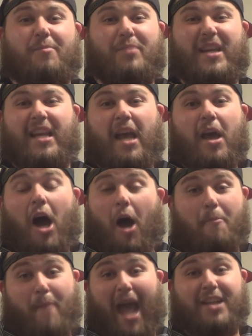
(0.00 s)
be
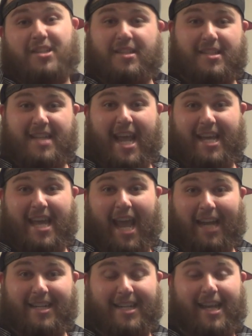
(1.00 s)
a match of the day
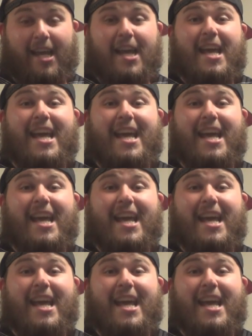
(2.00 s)
candidate.